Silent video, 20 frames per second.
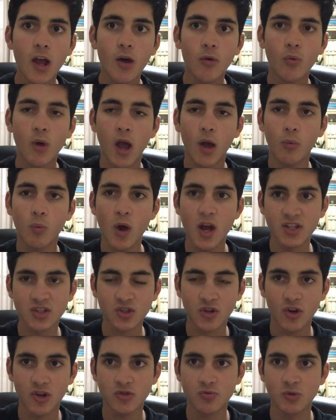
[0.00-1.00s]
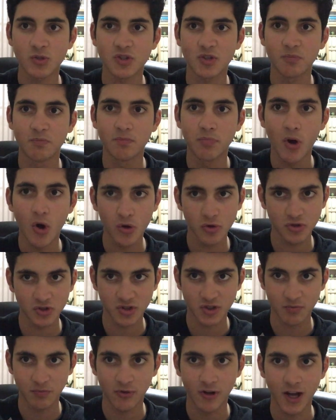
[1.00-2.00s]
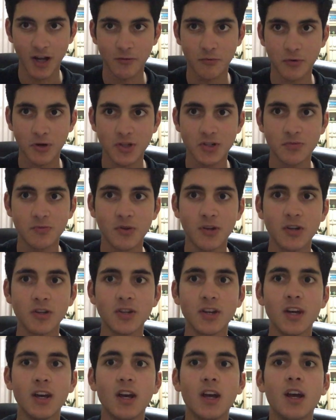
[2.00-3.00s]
where West Coast were supposed to play Richmond.